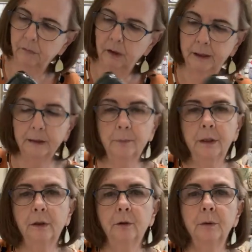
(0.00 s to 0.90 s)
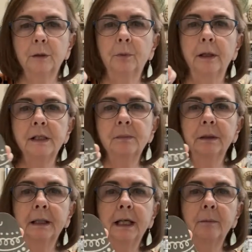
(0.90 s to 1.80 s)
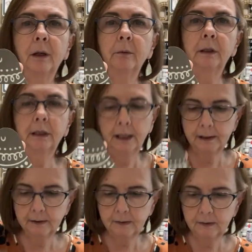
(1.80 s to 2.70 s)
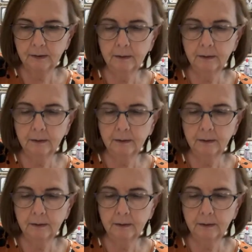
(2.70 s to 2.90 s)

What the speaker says: I did pretty good with the placement. It came out really nice.